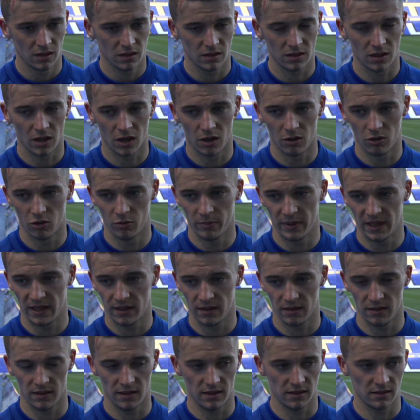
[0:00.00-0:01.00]
No, I
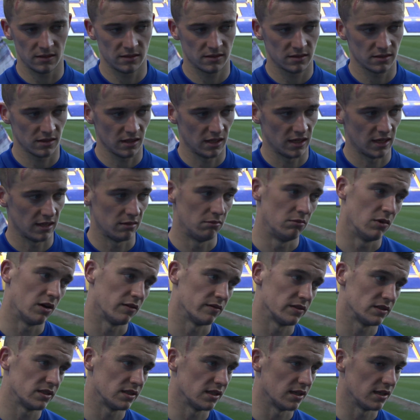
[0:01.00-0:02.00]
mean, and then
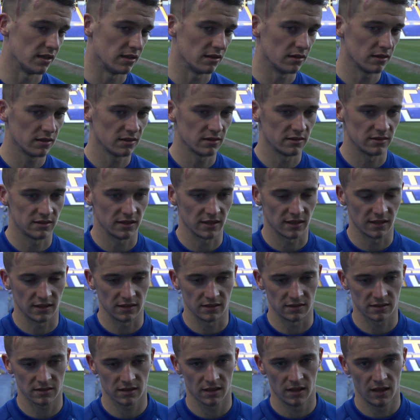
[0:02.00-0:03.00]
obviously
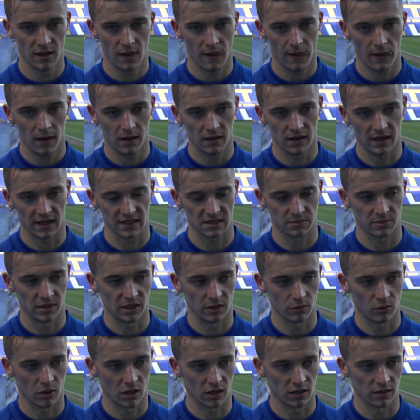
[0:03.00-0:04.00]
Ziggy's last
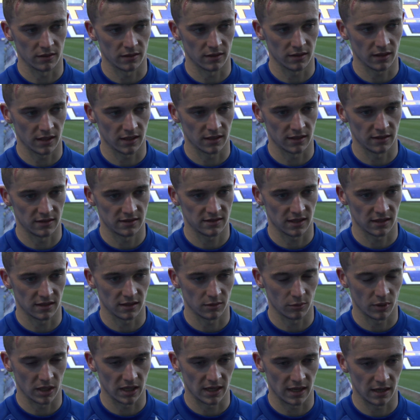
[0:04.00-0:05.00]
minute one, and they said
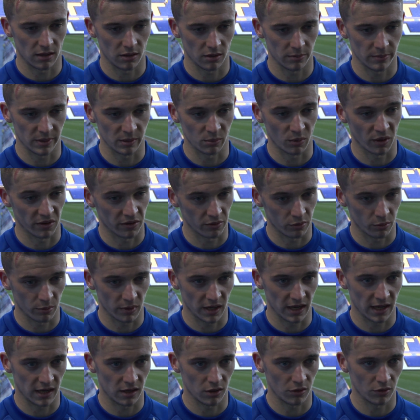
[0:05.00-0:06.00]
it went out. I mean, whether it
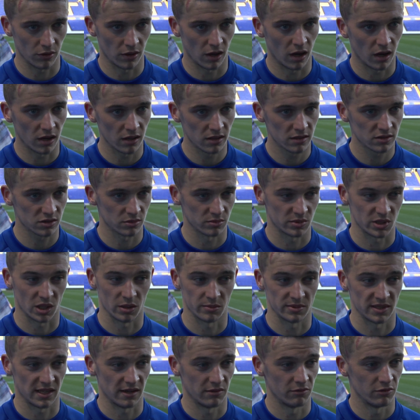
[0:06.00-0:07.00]
went out or not,
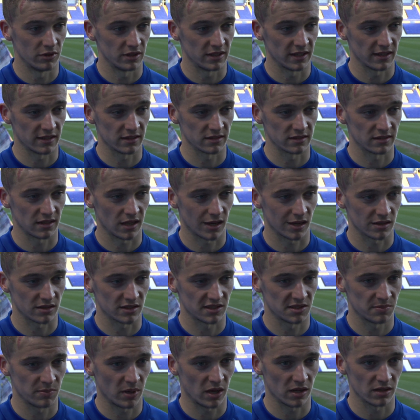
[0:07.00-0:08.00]
sometimes they're ridiculously hard to
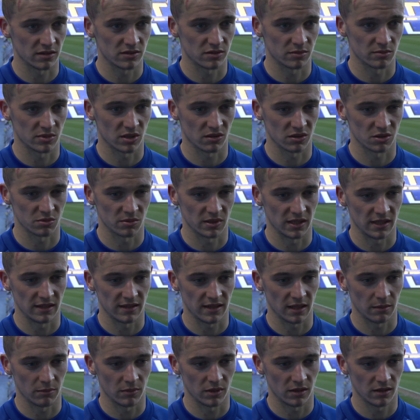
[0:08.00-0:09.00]
spot, and sometimes we need
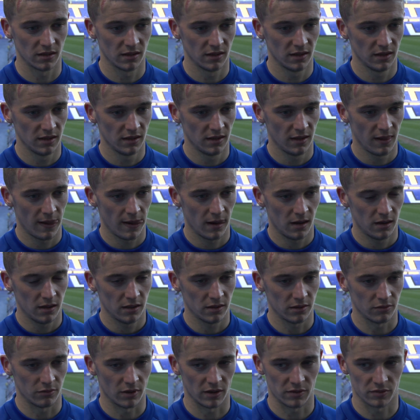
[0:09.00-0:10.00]
them,
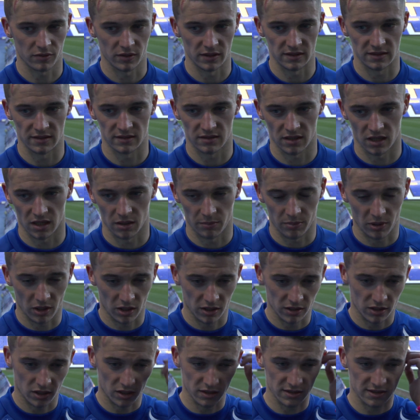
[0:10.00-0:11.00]
the referees, to turn a
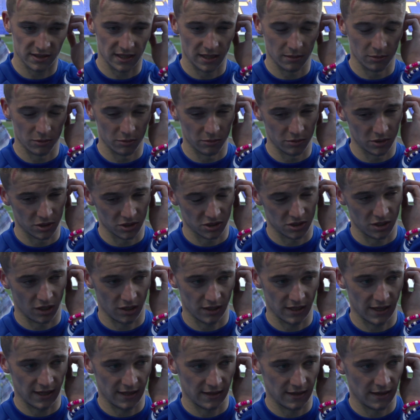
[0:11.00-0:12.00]
blind eye to them, and we're just
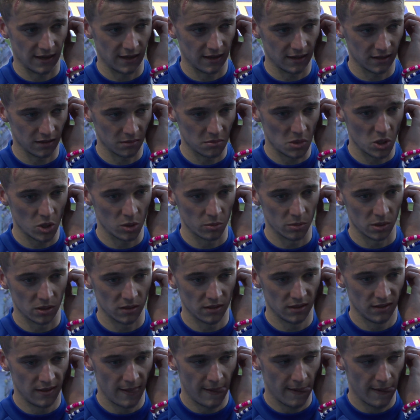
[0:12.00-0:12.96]
not getting that at the moment.